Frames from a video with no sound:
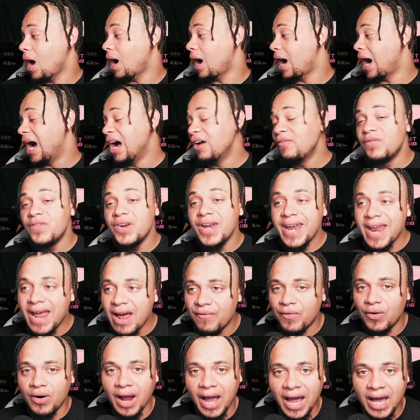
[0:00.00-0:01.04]
I've
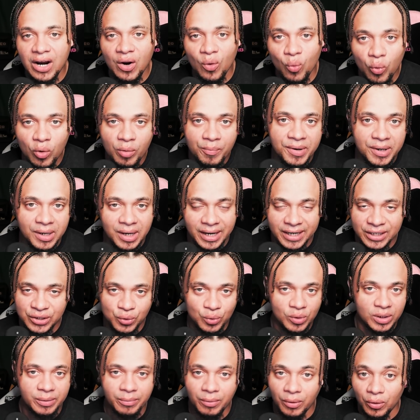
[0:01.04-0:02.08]
never had a woman like
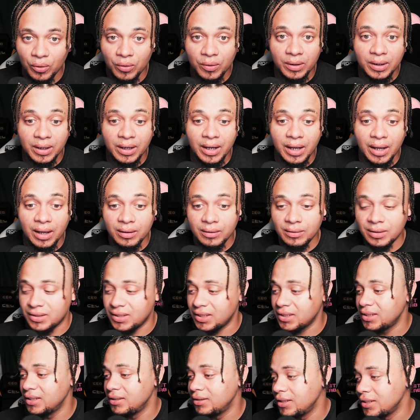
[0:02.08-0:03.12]
Julie, bro. This
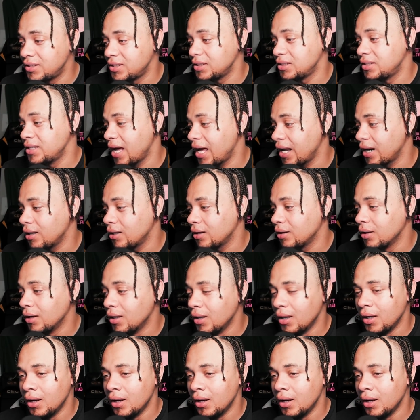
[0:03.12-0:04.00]
is not my